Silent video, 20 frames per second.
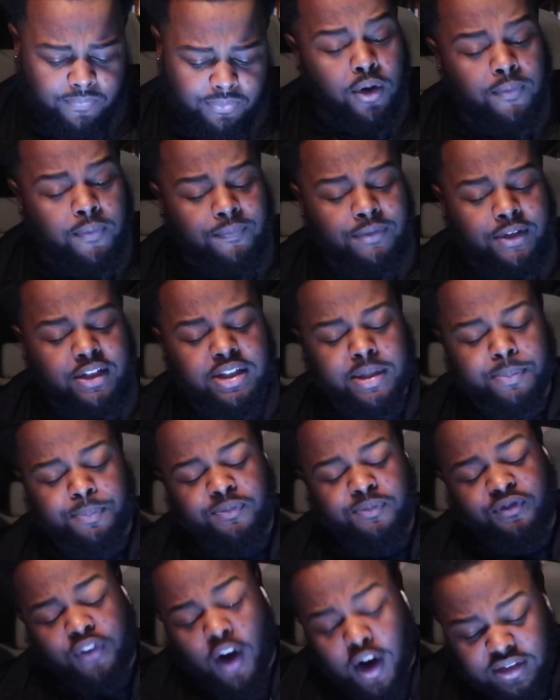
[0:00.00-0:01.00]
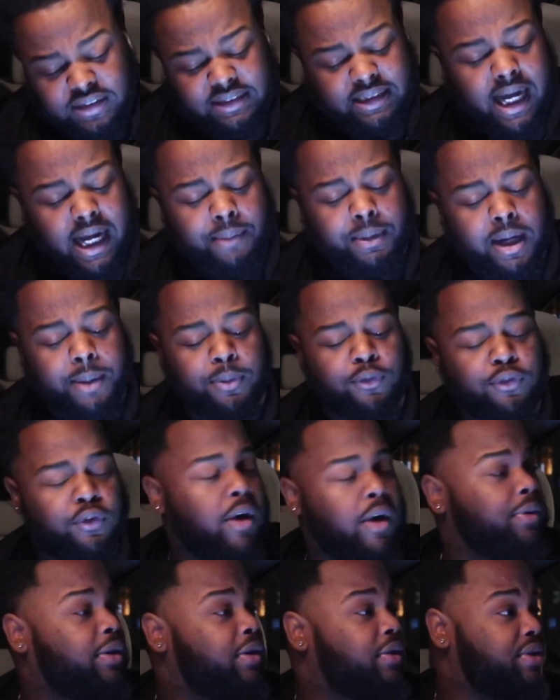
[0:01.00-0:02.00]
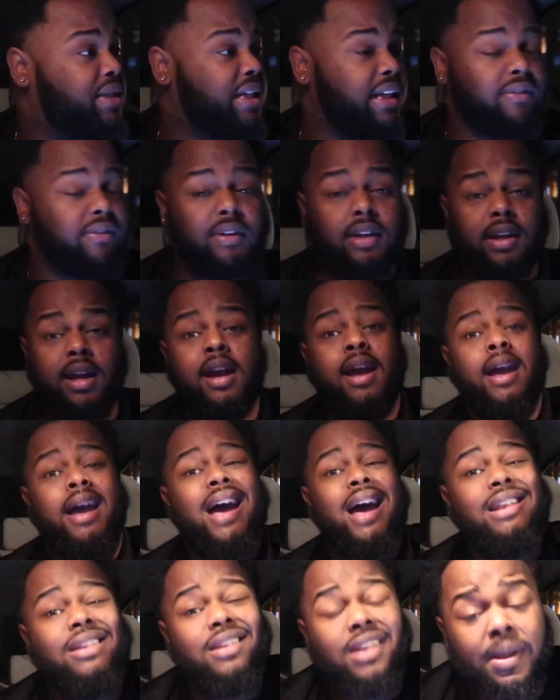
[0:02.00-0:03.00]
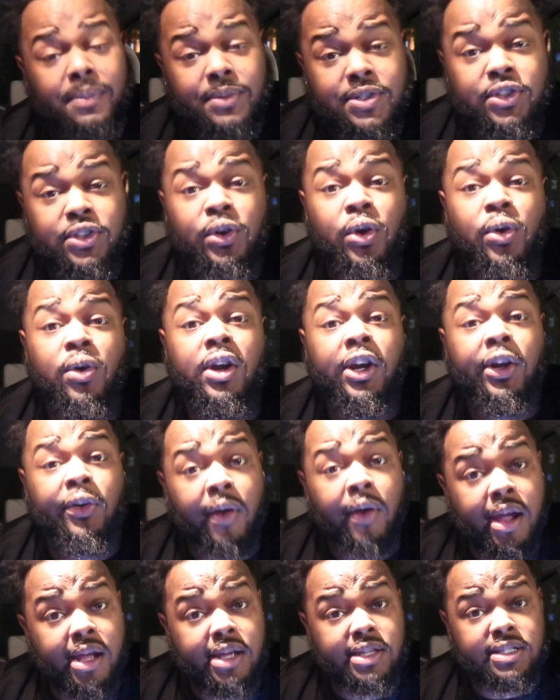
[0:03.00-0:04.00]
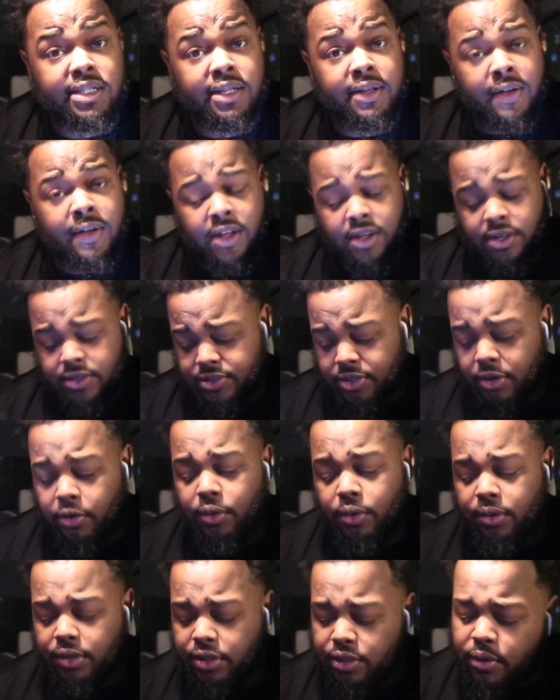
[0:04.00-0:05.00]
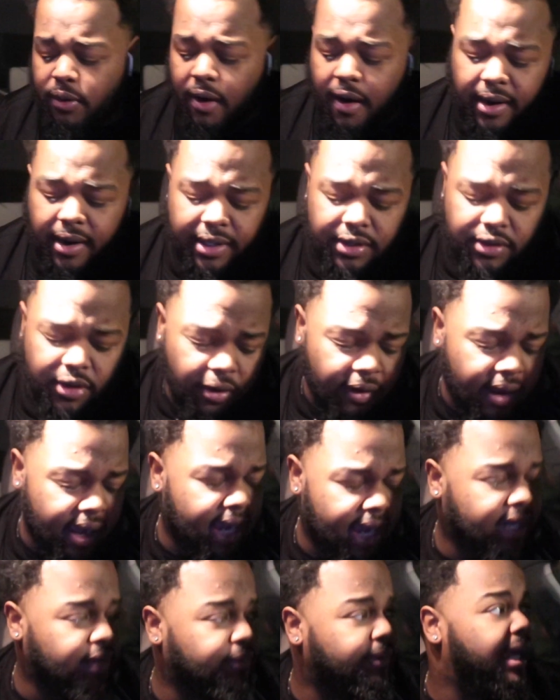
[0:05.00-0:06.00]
So this is the first time they performed it on TV and the numbers are going crazy. So you already know I had to